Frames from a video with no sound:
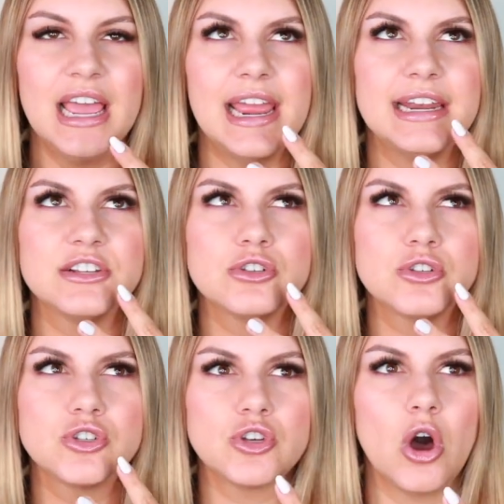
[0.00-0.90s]
It is
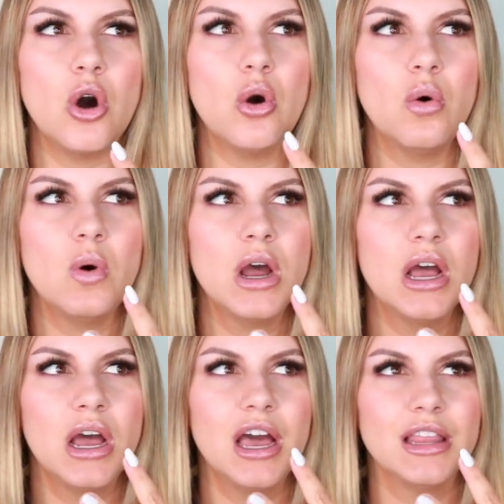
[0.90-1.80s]
so
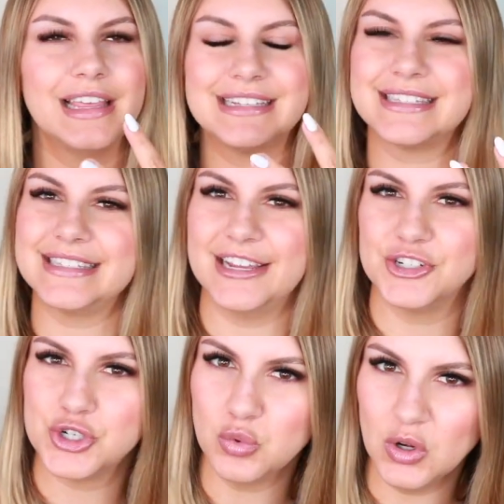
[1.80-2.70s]
like
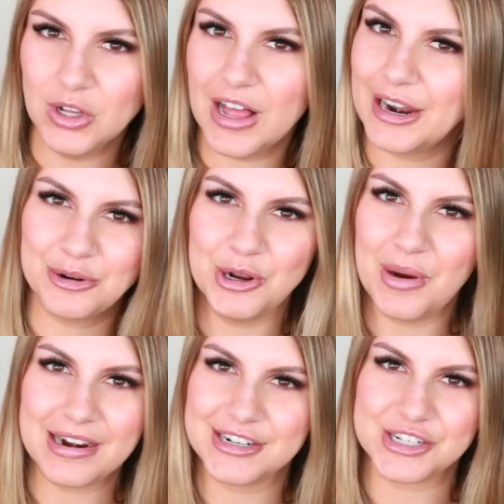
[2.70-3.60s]
sensual. I don't know
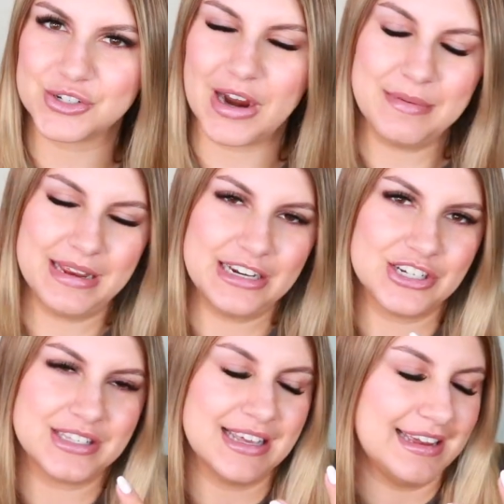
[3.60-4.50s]
how to describe it. It's
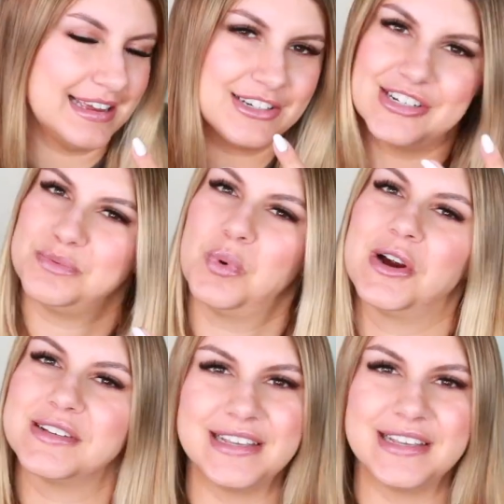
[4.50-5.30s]
just like, it just works.